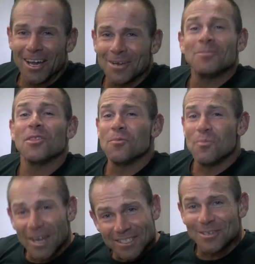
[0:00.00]
Adam, the
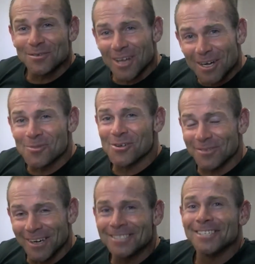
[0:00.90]
best of luck, my
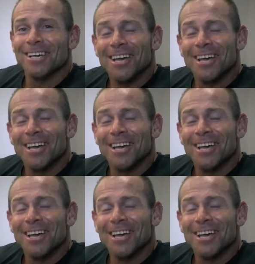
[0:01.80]
friend.